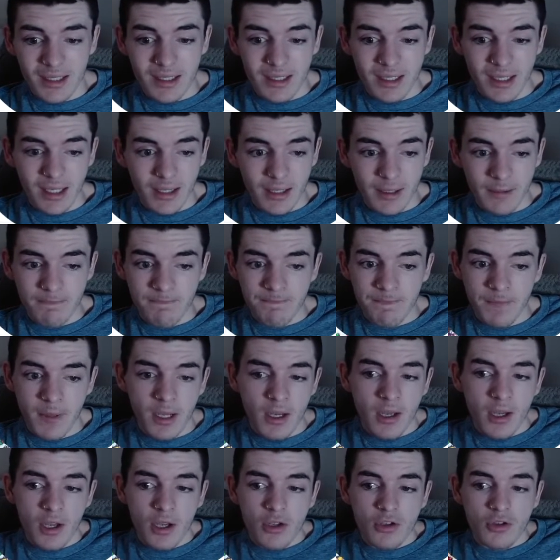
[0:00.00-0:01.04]
selling.
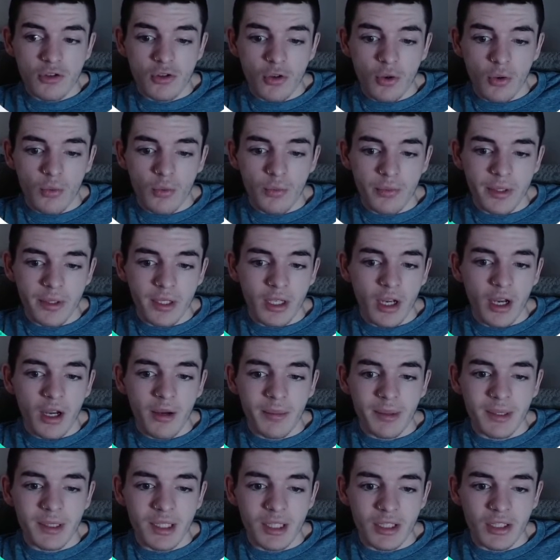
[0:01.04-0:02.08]
So the
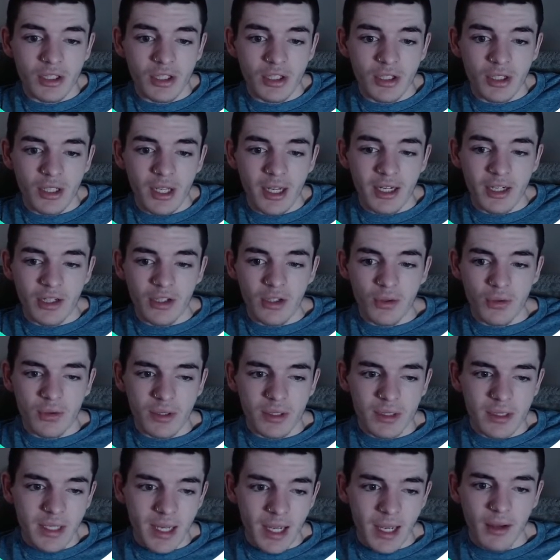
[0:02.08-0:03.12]
competition kind of goes
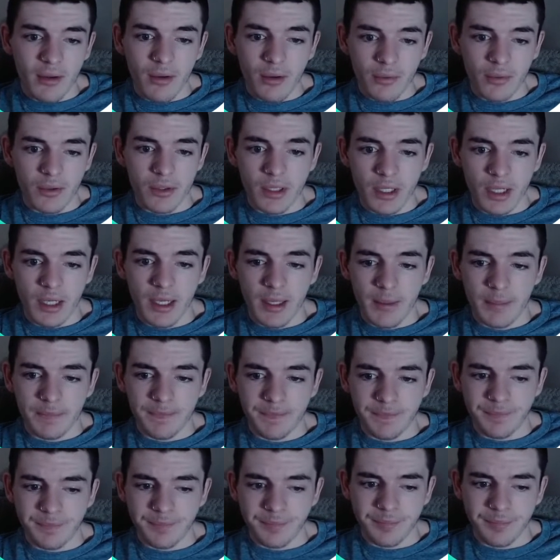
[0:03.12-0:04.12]
down over time.